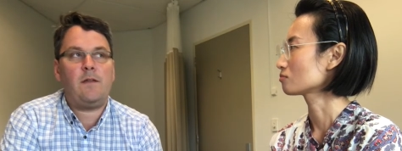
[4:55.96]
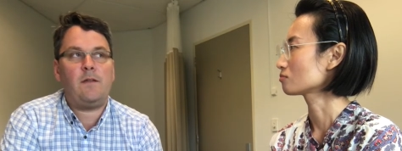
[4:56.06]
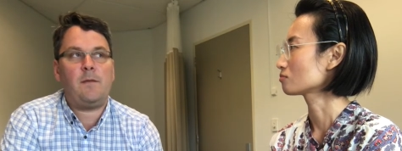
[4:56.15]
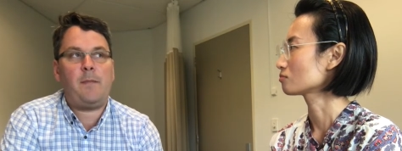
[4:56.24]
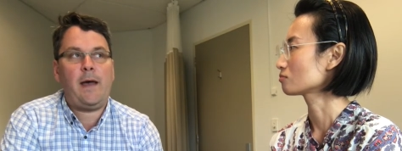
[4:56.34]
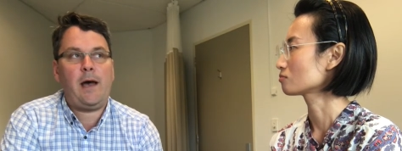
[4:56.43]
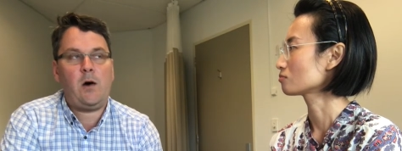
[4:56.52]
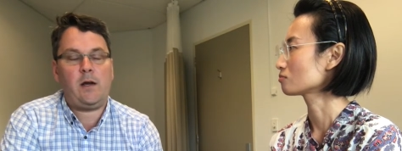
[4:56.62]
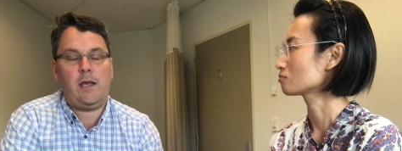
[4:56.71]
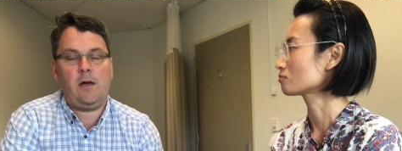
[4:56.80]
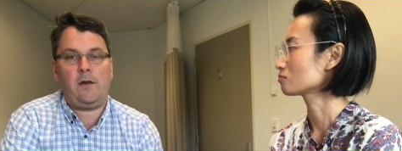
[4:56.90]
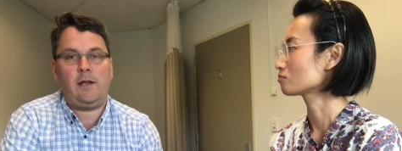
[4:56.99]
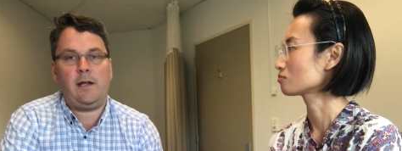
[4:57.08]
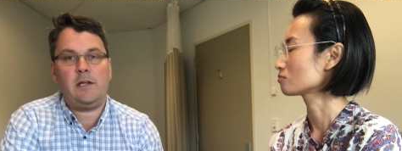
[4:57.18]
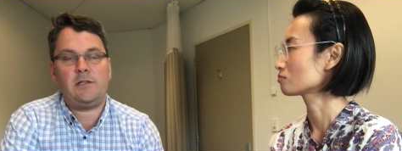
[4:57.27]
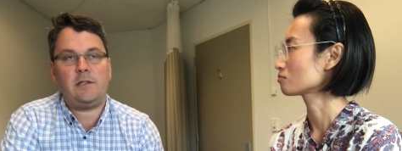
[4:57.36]
Speaker 1: The power
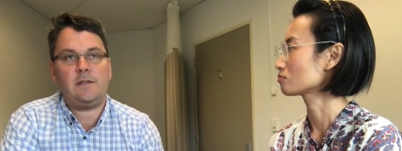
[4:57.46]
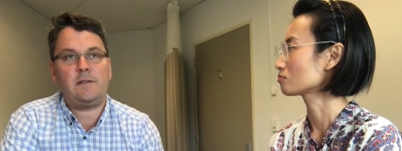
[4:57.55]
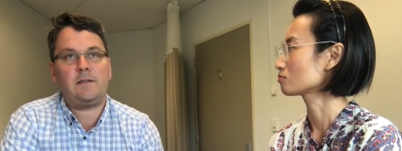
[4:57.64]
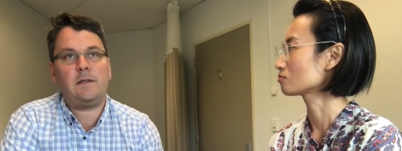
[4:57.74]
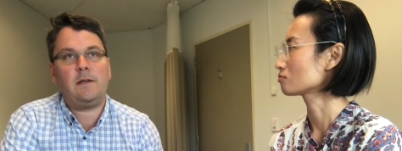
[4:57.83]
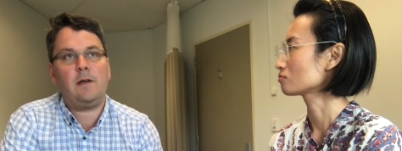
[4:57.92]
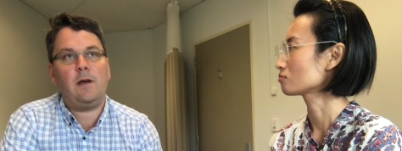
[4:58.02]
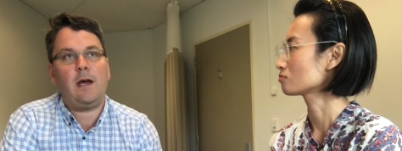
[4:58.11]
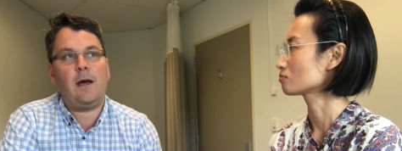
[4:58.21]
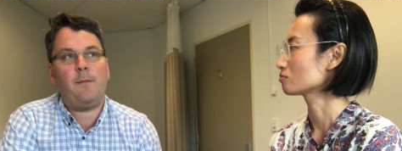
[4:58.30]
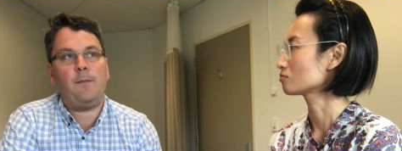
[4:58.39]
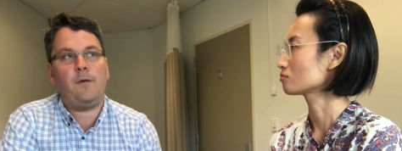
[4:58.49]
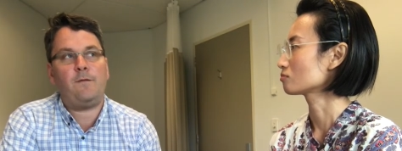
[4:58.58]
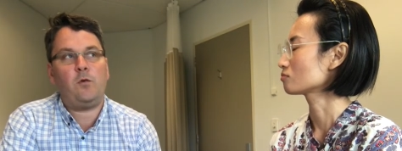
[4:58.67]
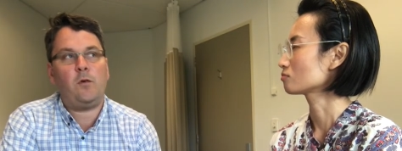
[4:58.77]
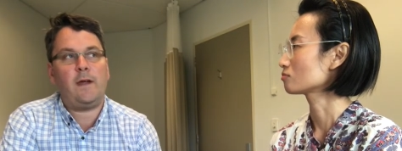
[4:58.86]
calculations um,
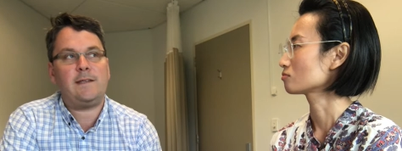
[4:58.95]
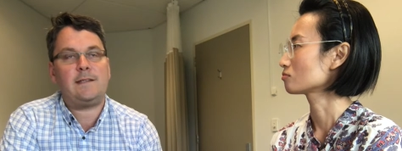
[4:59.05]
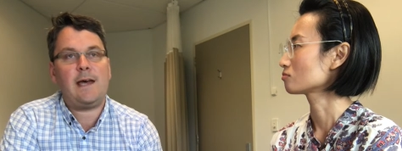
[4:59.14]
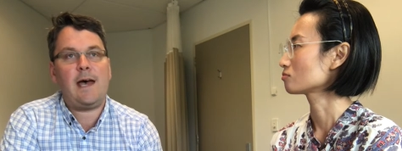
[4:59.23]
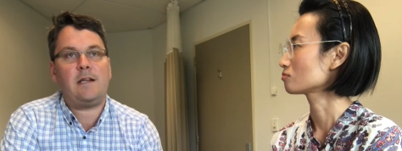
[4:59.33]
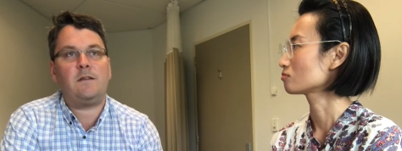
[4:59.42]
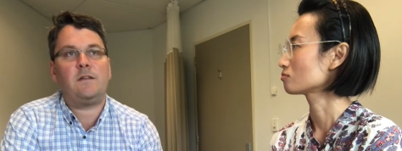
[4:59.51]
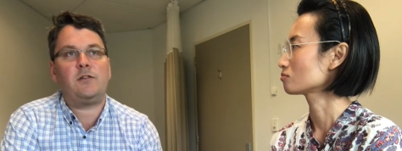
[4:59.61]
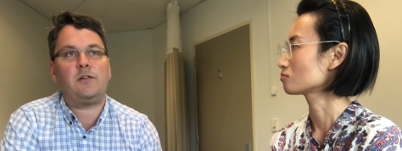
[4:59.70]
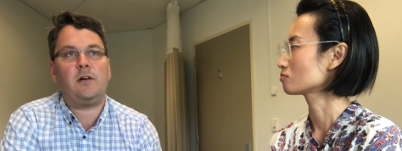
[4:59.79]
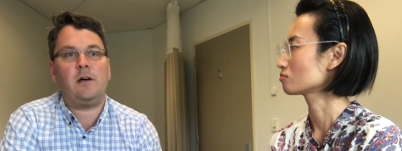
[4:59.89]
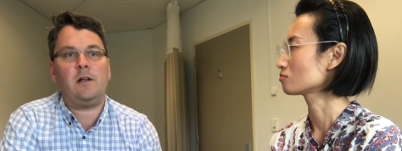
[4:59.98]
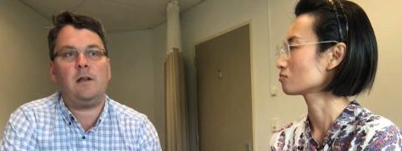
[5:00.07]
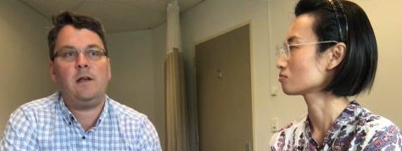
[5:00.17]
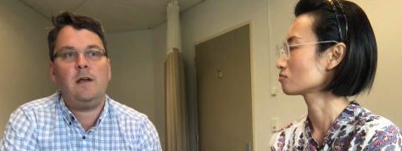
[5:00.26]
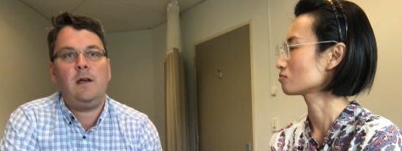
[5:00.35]
before they started the
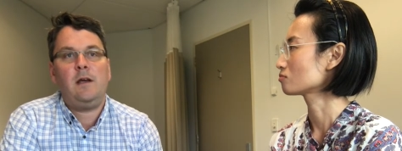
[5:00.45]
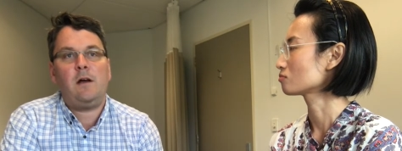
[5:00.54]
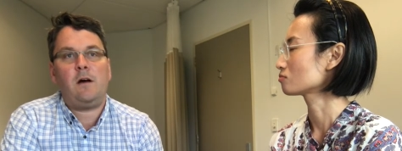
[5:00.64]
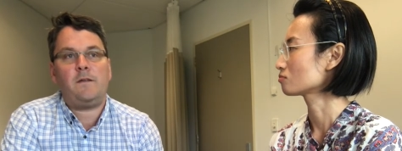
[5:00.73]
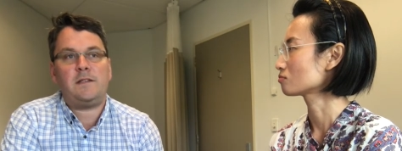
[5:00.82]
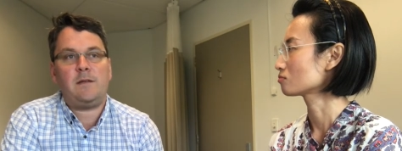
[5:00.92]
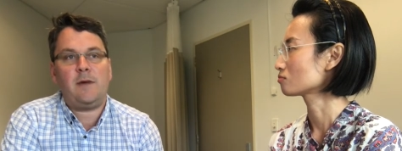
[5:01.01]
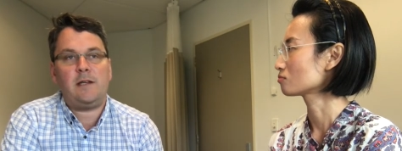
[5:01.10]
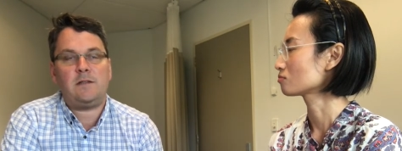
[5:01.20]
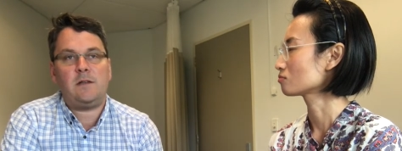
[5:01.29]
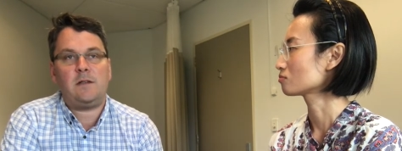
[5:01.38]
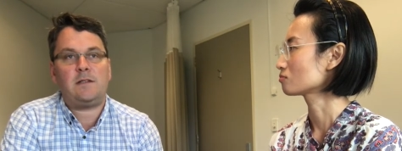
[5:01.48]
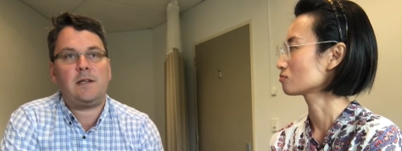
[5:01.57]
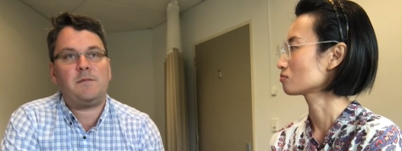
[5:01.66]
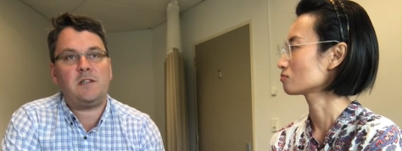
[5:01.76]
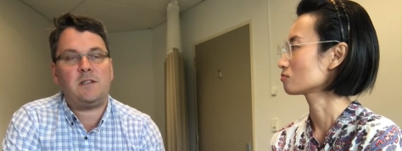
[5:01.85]
trial obviously make certain
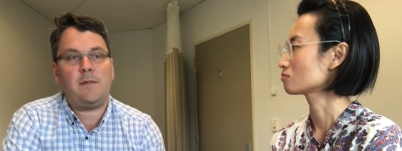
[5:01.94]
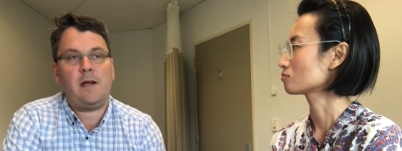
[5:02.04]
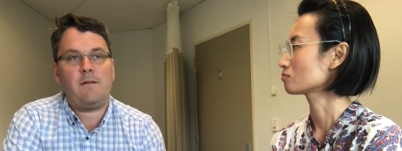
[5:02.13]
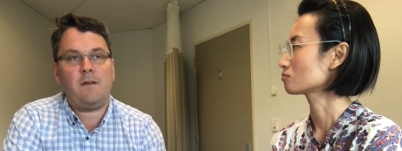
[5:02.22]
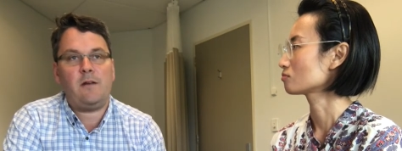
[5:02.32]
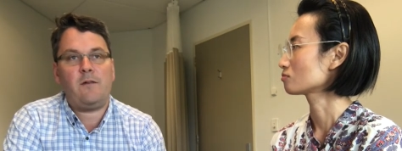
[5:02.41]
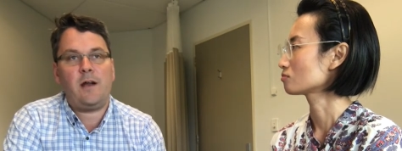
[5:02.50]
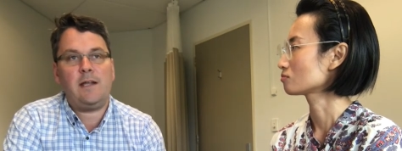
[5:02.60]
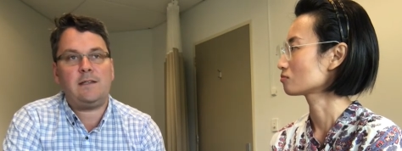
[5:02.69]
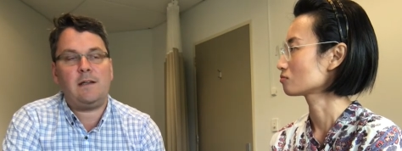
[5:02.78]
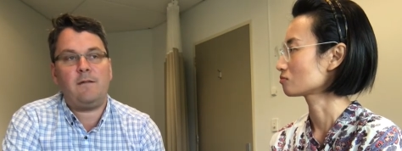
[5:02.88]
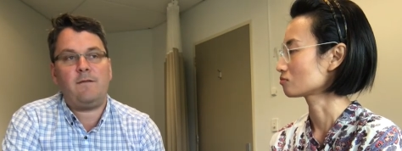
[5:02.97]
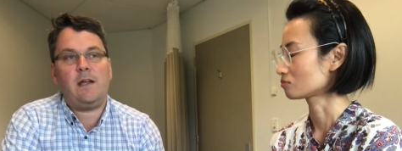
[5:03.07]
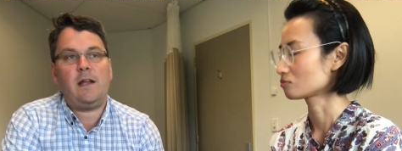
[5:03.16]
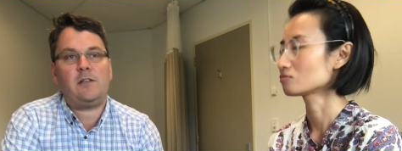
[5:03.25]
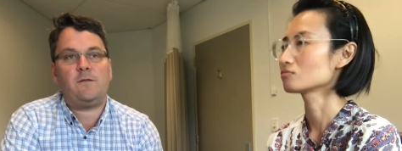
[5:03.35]
assumptions about event rates, and
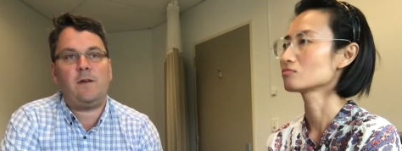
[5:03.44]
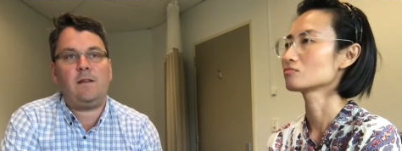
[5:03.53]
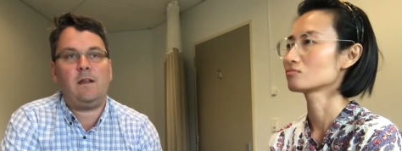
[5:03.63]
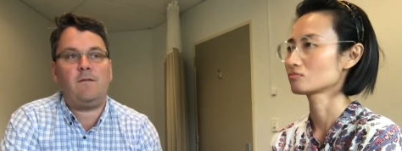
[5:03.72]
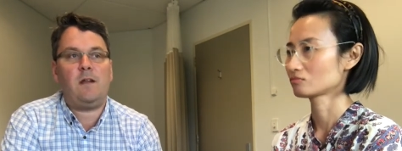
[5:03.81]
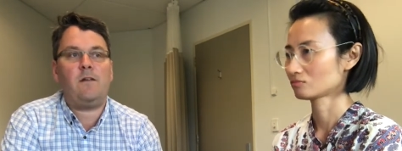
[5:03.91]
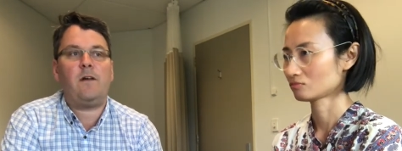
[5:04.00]
in actual fact, the event